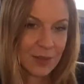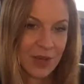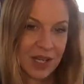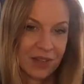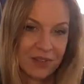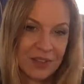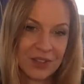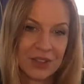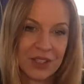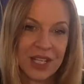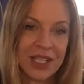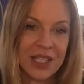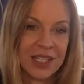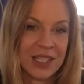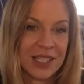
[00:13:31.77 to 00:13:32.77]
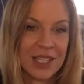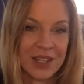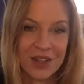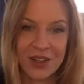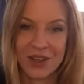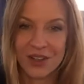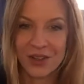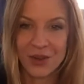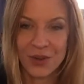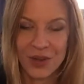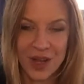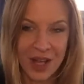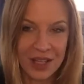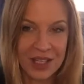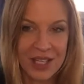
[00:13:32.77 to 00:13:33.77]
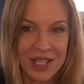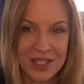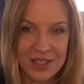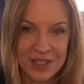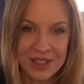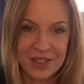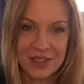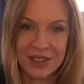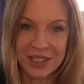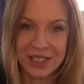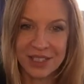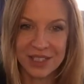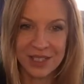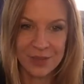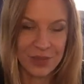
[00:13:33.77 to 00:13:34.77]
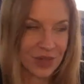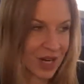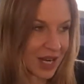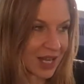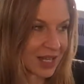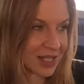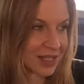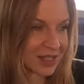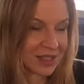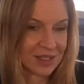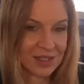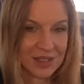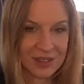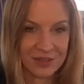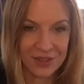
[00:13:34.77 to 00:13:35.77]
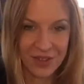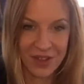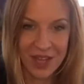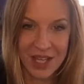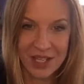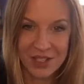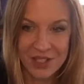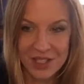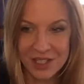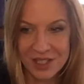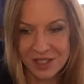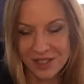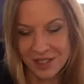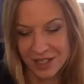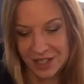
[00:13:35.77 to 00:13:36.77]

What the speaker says: But if you're eating it all the whole holidays, you're going to get depressed. You're going to feel anxious.